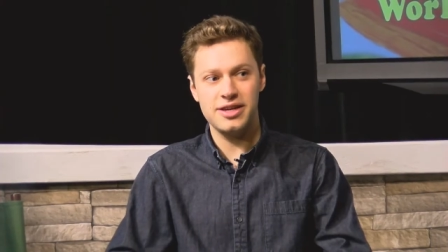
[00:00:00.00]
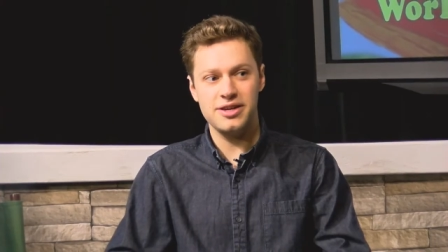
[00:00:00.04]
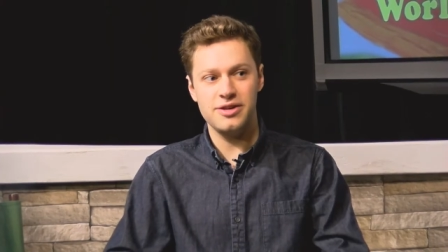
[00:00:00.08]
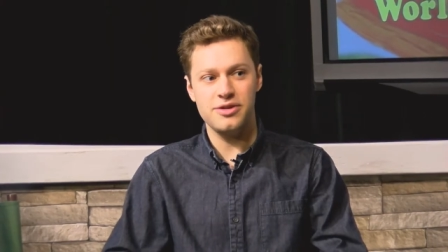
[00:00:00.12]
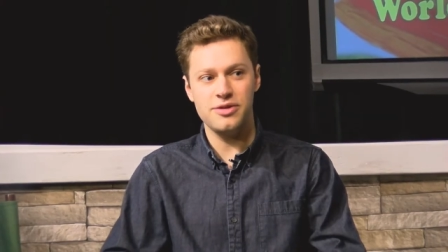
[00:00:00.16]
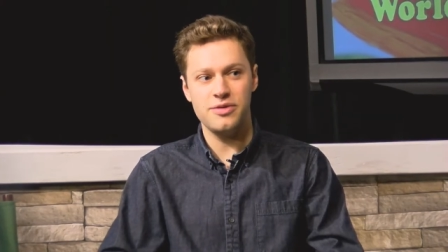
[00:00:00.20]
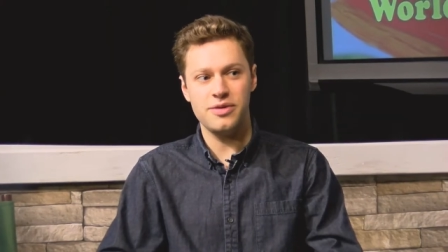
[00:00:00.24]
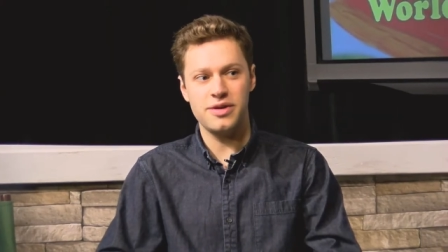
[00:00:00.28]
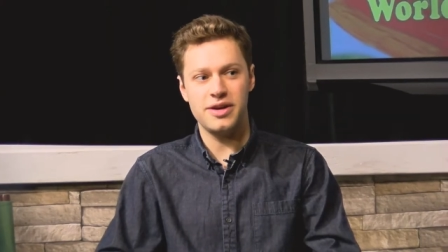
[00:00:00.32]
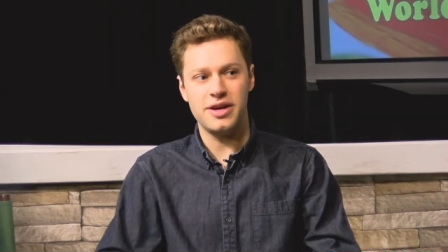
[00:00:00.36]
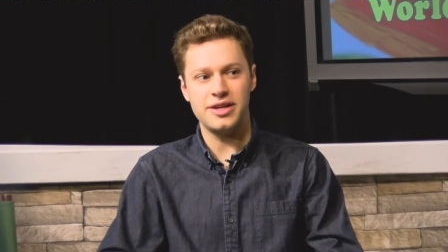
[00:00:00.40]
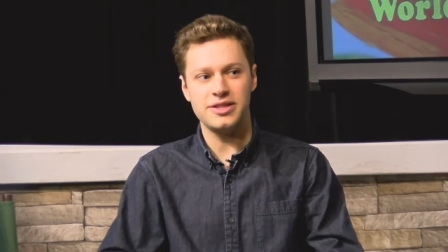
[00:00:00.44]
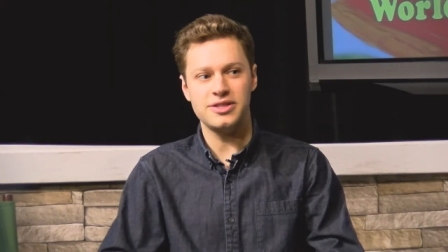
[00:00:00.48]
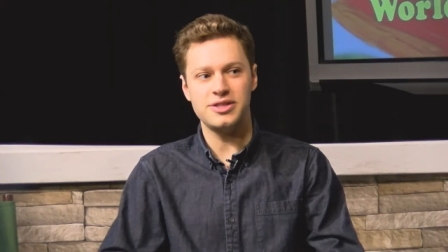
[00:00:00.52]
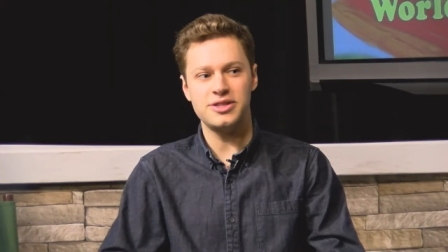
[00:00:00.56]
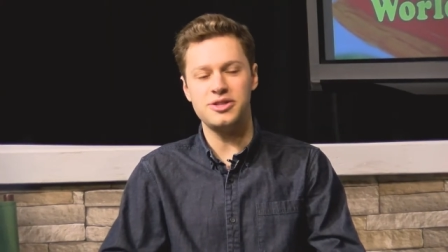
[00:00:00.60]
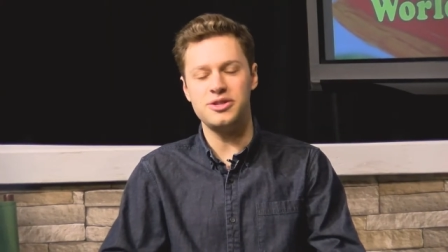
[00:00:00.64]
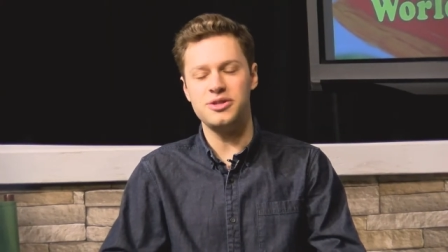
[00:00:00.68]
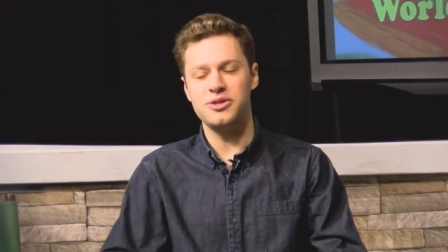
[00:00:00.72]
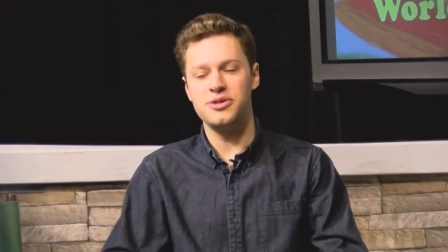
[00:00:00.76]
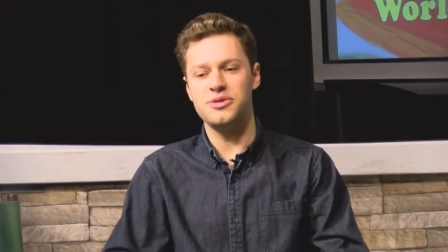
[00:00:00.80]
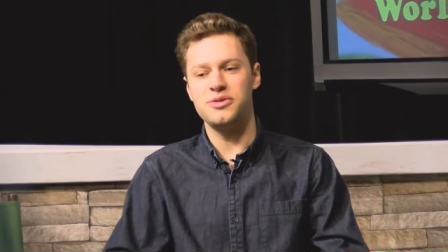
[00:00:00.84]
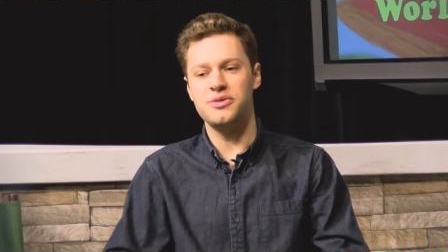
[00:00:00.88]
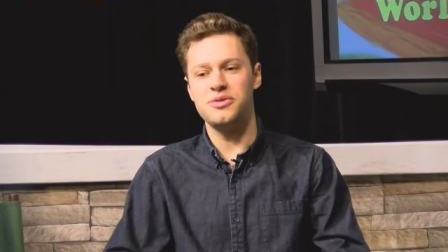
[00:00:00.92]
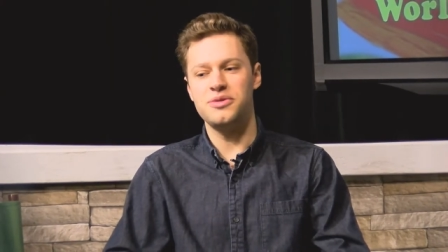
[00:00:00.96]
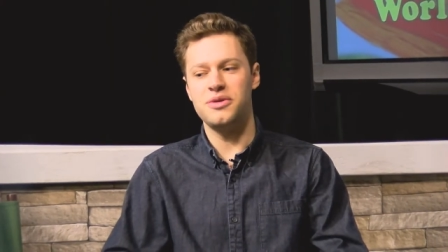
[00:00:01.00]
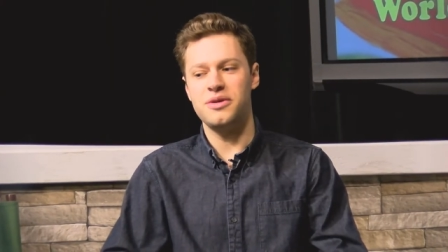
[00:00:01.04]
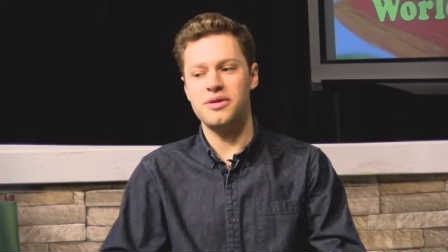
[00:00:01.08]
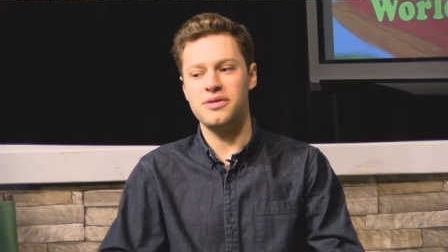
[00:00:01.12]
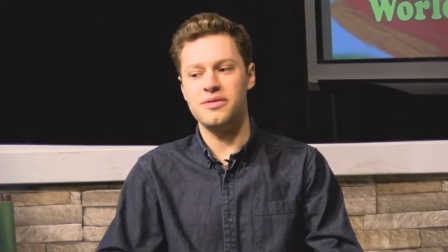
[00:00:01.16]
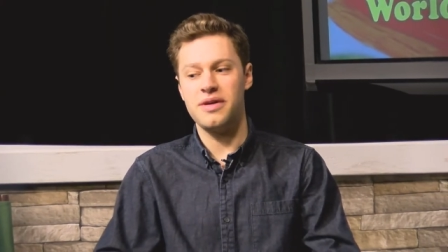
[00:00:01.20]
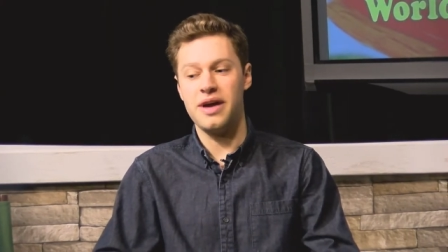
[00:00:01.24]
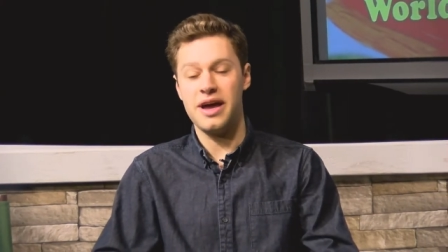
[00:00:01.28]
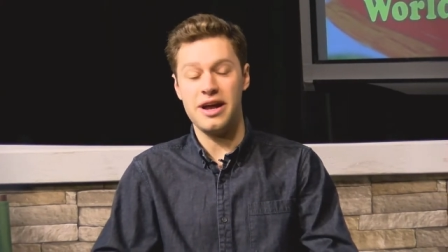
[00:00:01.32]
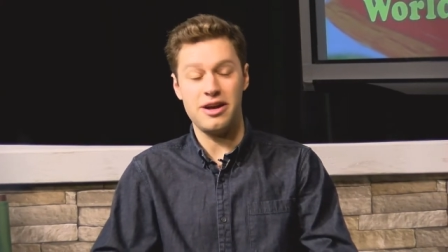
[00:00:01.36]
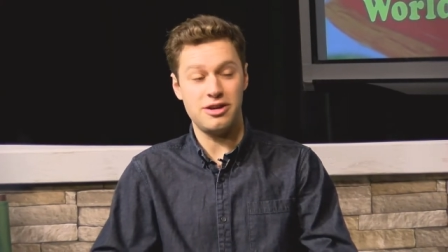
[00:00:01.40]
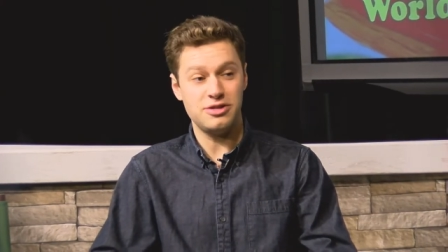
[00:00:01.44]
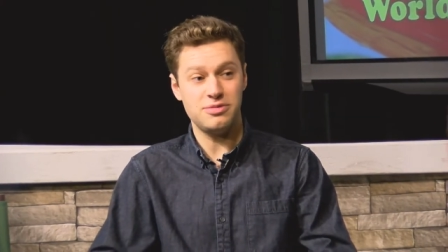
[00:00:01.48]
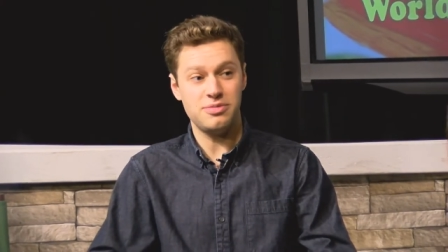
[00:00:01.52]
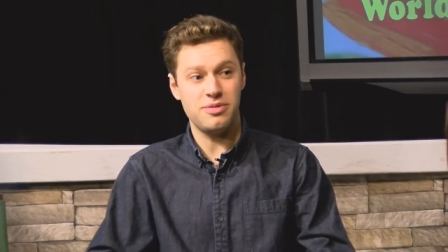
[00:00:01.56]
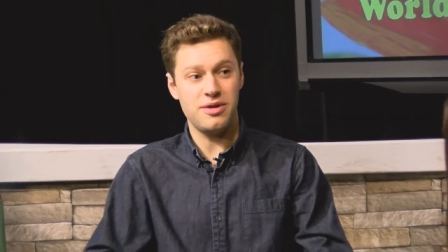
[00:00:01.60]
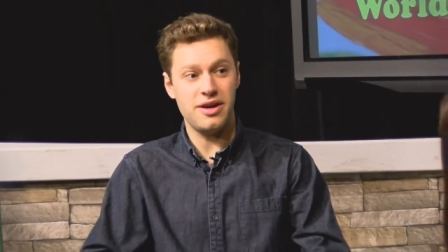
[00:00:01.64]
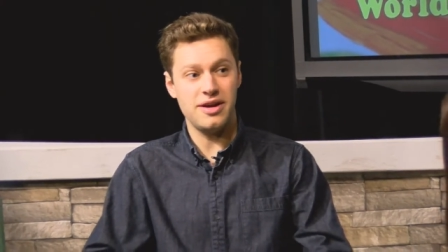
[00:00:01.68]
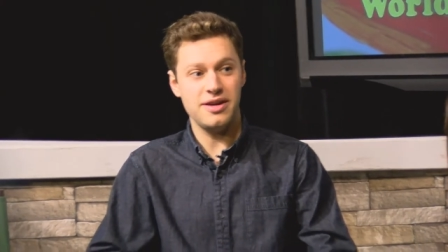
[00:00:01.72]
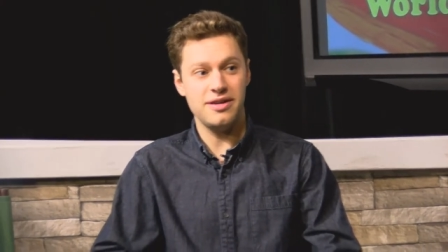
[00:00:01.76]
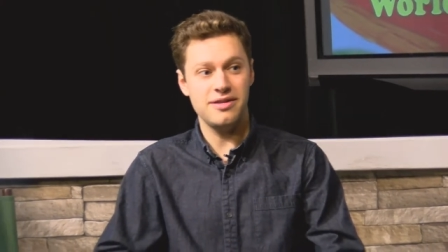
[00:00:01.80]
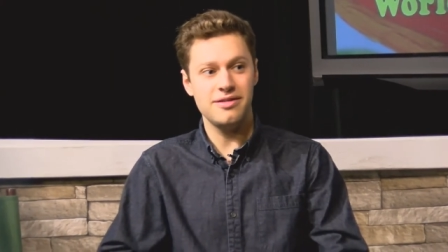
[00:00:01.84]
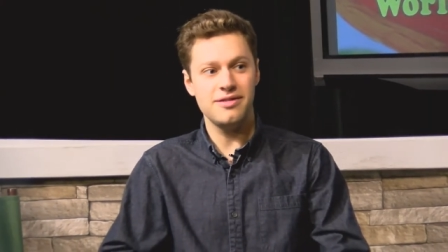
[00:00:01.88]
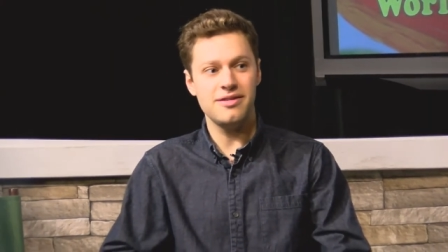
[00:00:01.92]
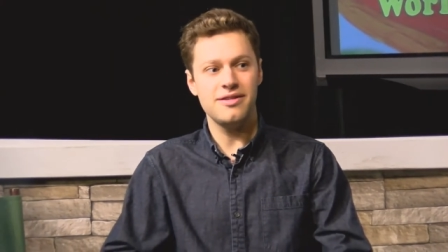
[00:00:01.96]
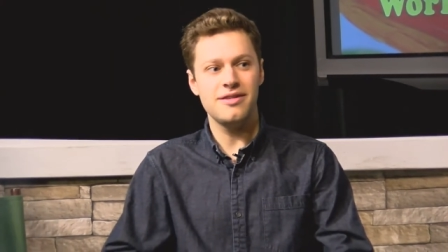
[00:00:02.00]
who went on to do Hairspray.